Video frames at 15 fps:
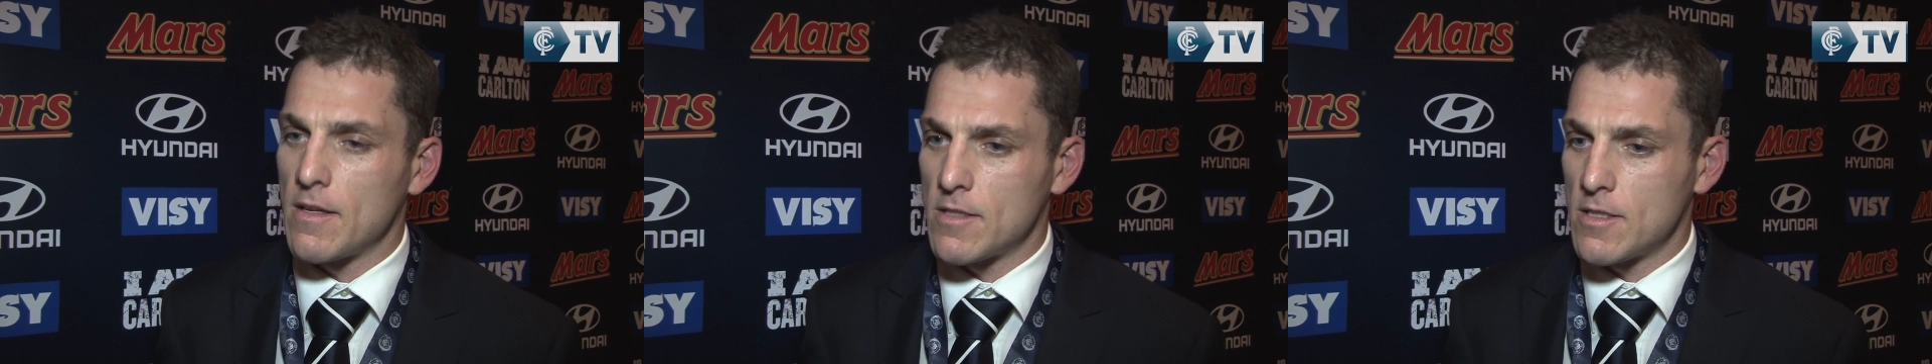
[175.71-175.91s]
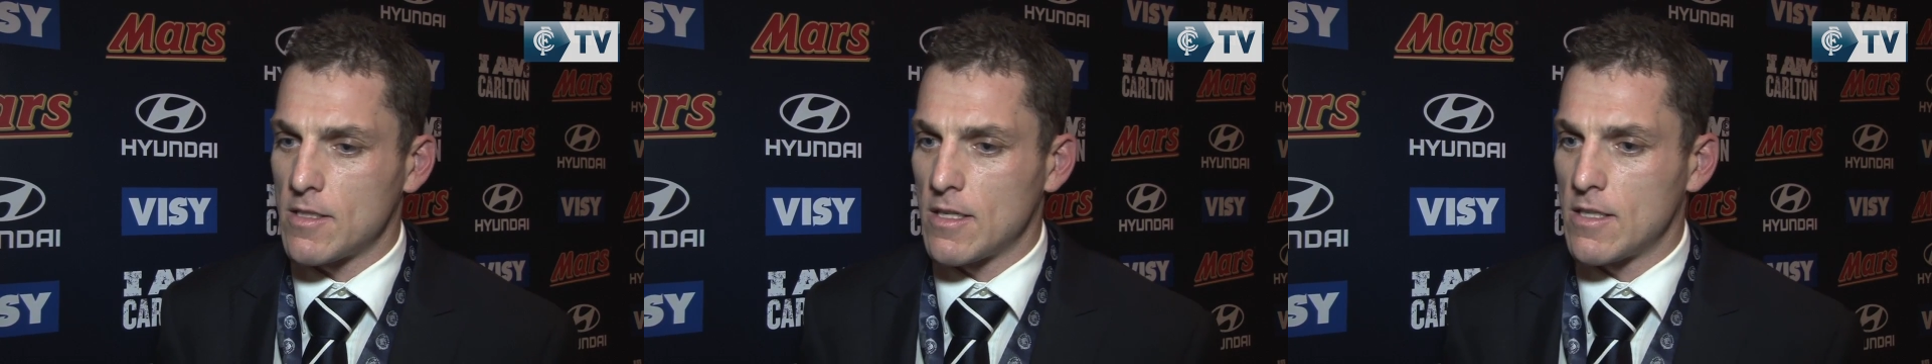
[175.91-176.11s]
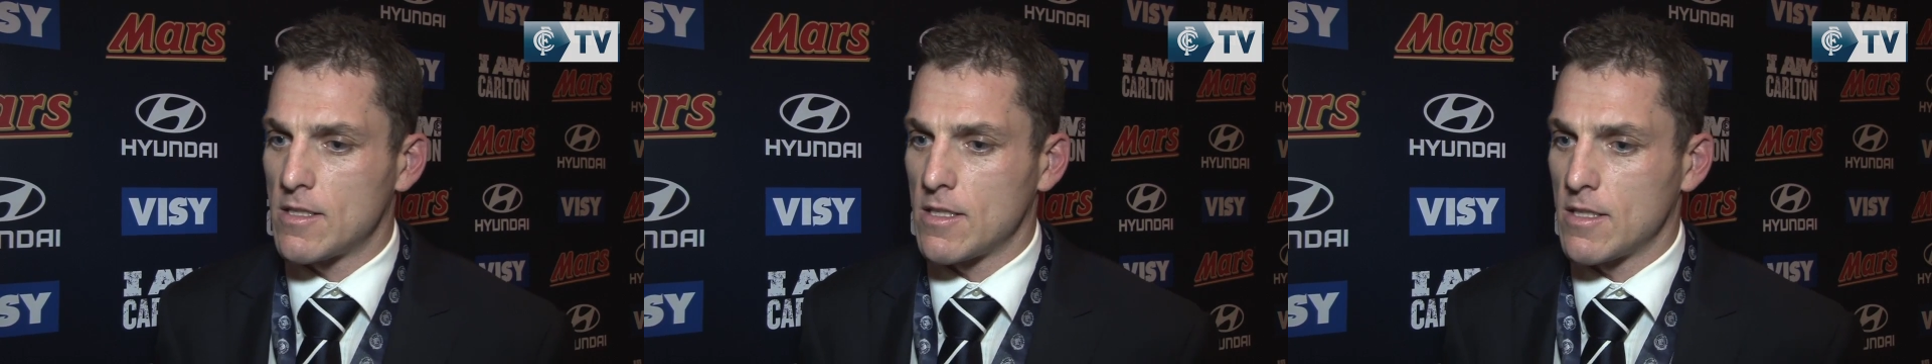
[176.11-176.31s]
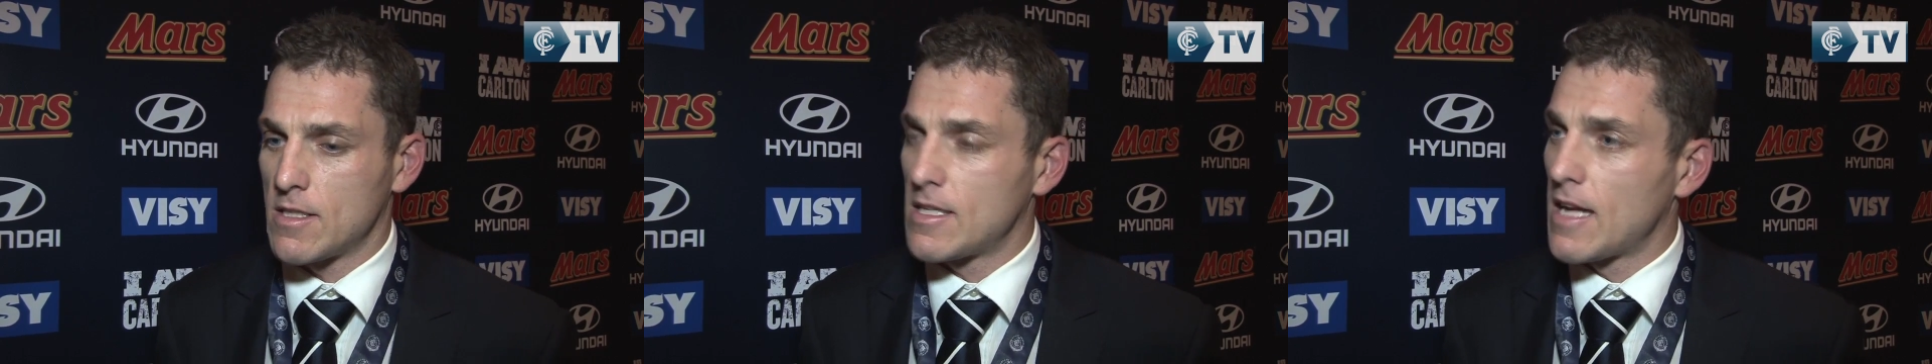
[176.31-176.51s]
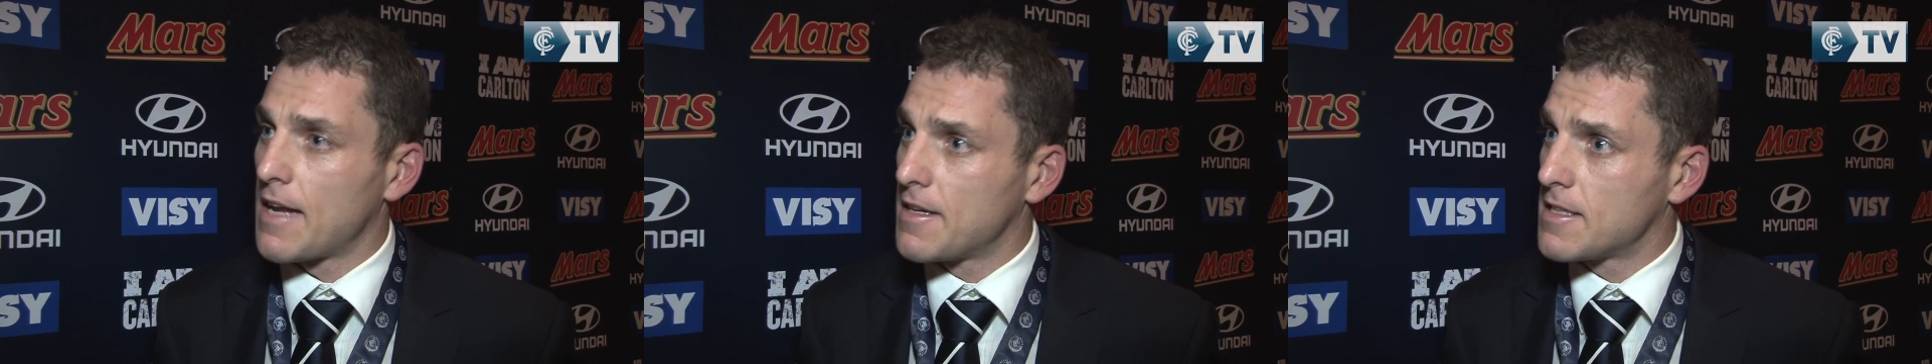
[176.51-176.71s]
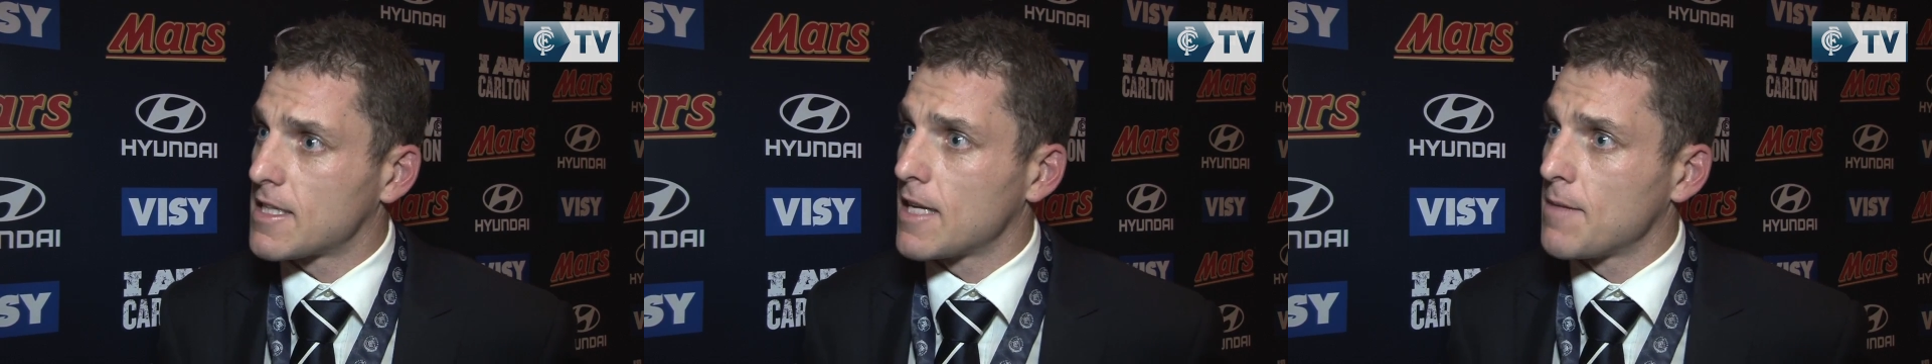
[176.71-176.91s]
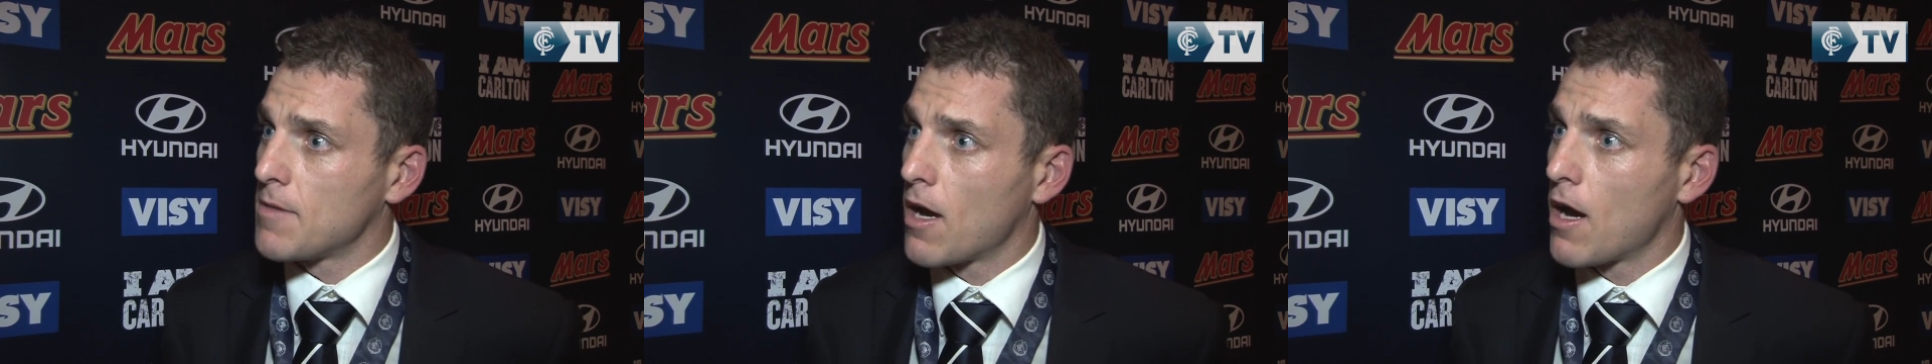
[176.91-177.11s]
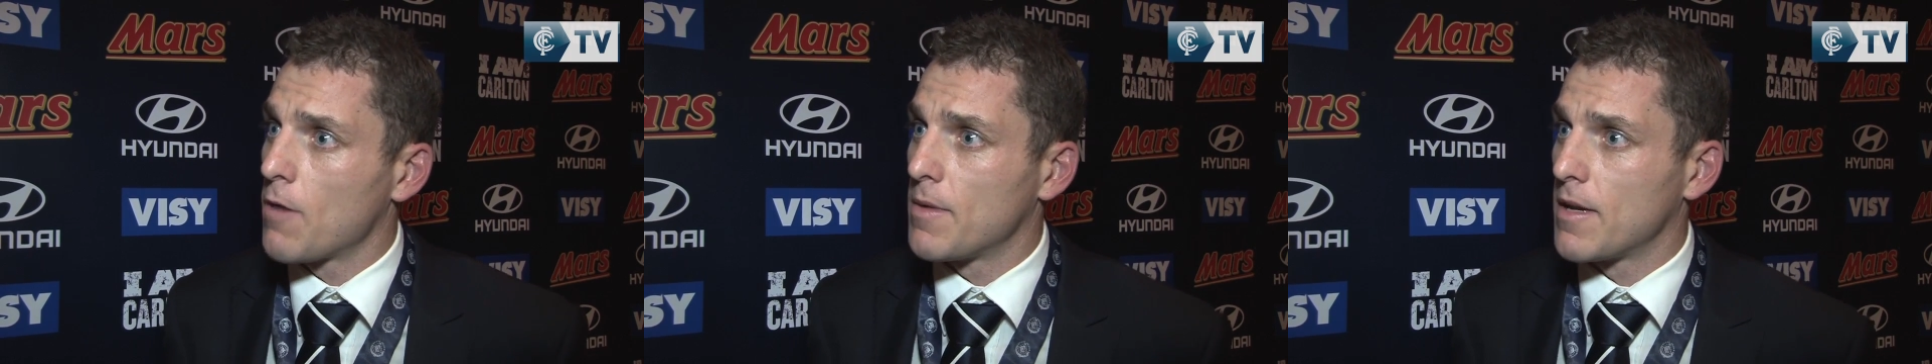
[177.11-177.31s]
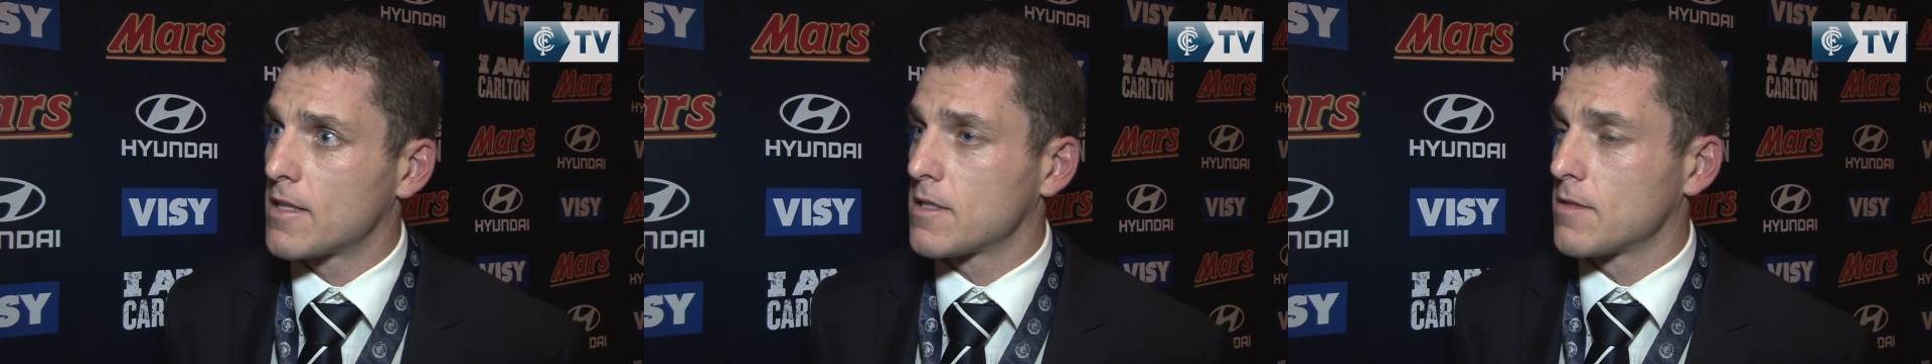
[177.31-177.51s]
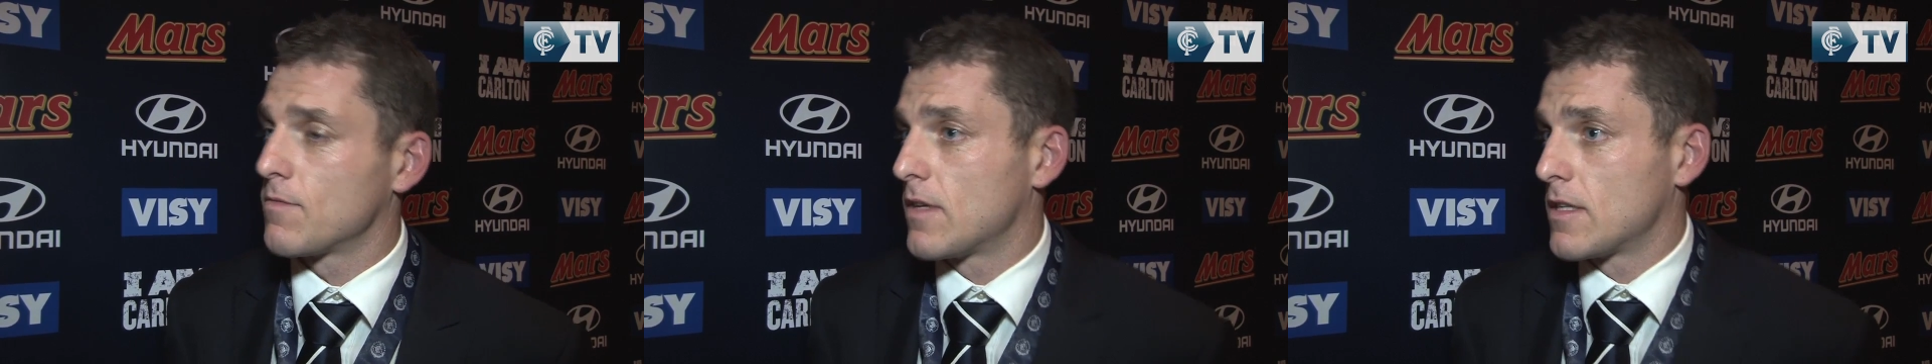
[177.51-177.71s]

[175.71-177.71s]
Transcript: it's, it's, it's sad to see him go, but that's a,